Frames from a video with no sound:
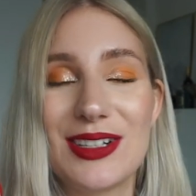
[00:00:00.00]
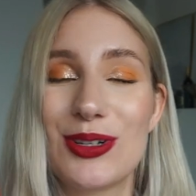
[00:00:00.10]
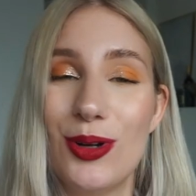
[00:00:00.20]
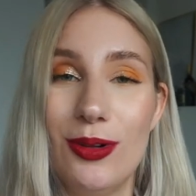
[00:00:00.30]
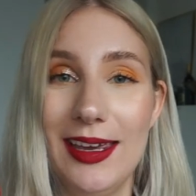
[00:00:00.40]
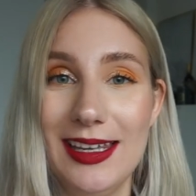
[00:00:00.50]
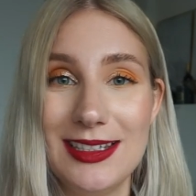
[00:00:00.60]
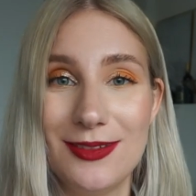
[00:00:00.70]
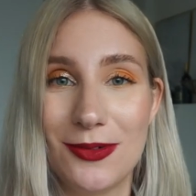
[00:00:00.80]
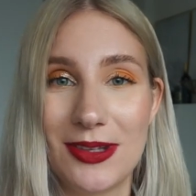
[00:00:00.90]
goal hit
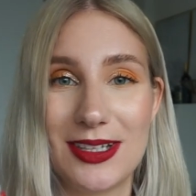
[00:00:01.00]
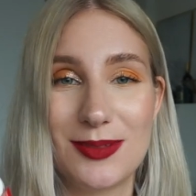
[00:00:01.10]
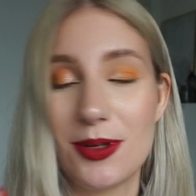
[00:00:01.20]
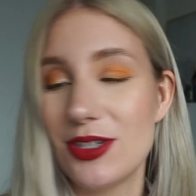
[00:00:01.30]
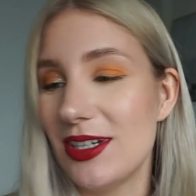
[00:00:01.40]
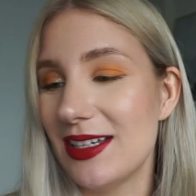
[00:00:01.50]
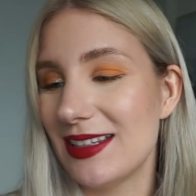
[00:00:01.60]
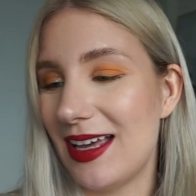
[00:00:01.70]
for this project,